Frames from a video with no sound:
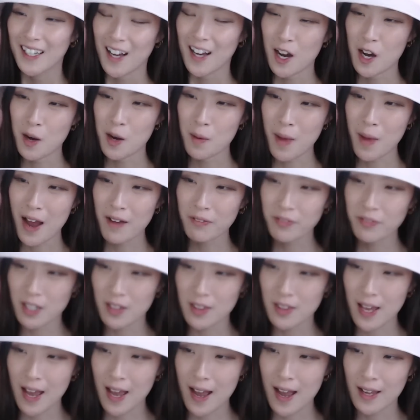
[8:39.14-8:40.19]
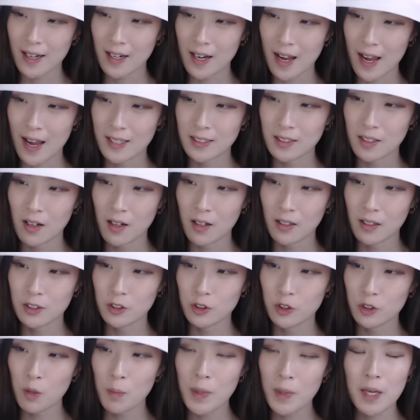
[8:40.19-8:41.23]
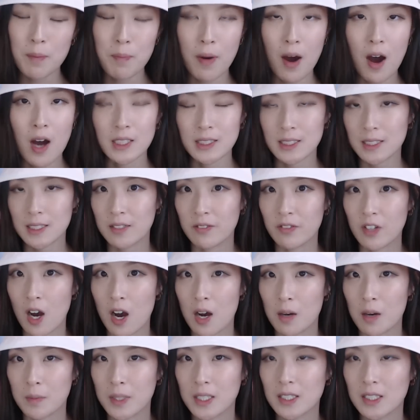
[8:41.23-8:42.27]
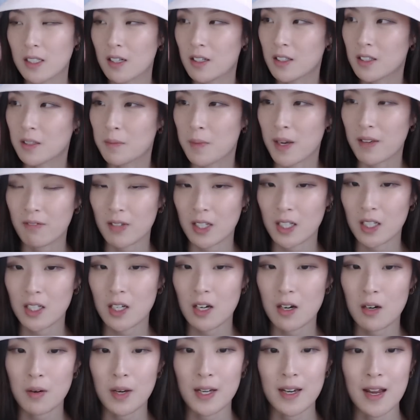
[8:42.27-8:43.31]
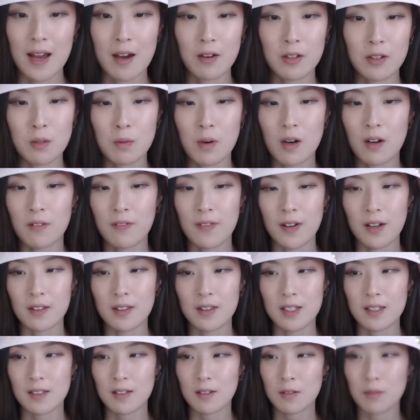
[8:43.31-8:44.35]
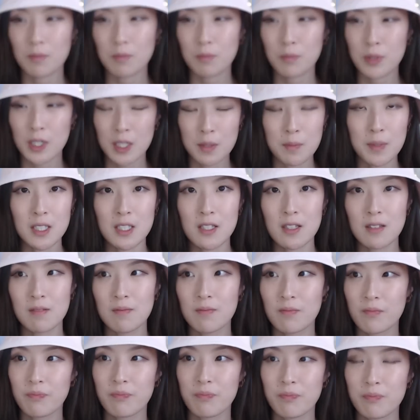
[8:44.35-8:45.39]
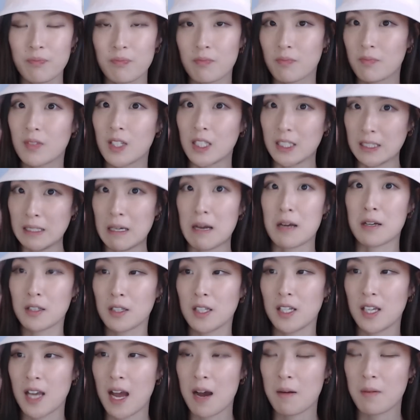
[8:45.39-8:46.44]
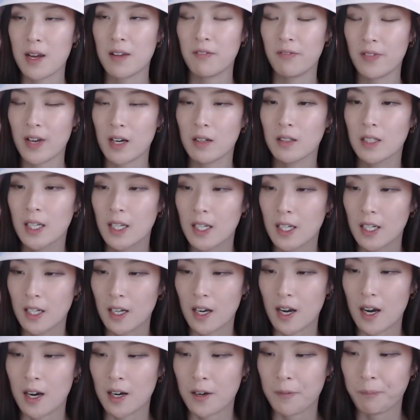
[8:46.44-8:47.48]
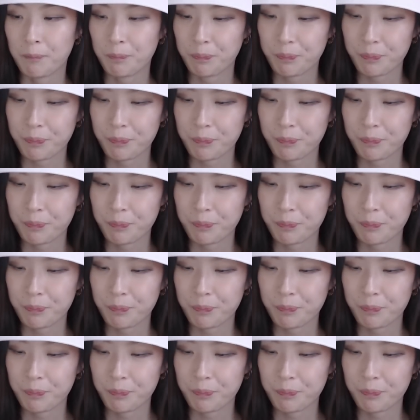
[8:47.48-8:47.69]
um, after that, I saw so many positive comments under my video and how you all felt that pretty much exactly how I felt. Um,